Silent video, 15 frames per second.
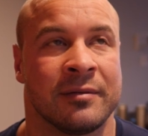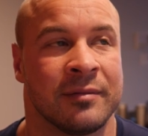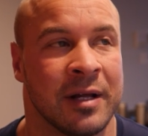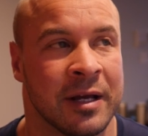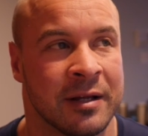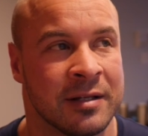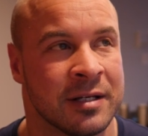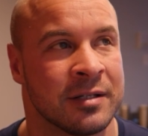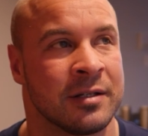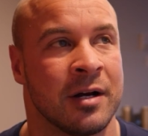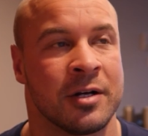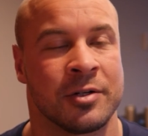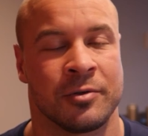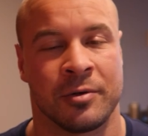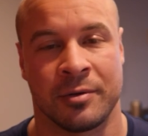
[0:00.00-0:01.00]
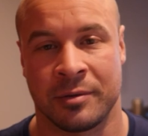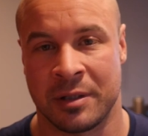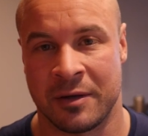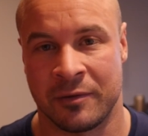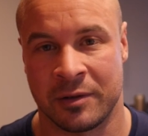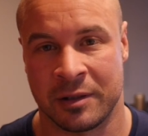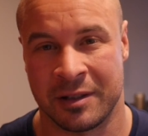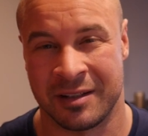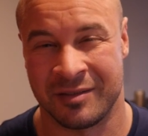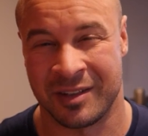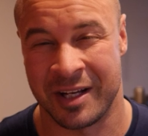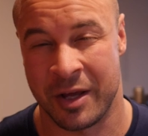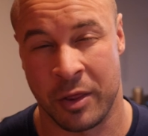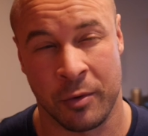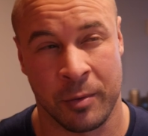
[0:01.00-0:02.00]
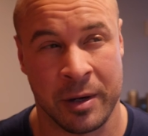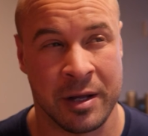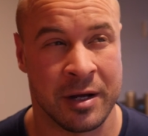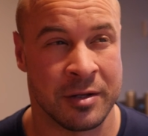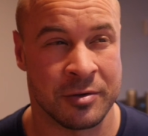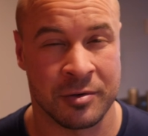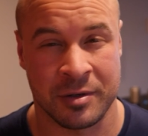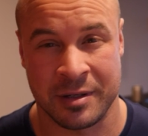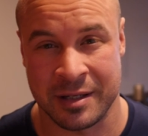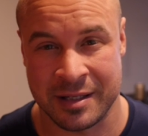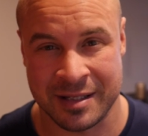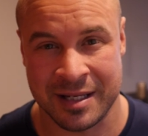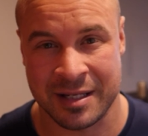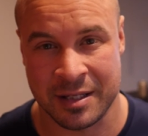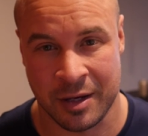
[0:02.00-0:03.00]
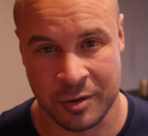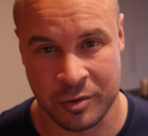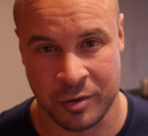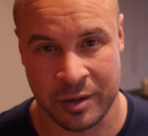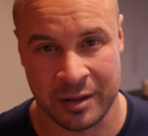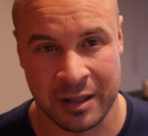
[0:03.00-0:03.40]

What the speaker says: like testosterone level of like 300 to 600.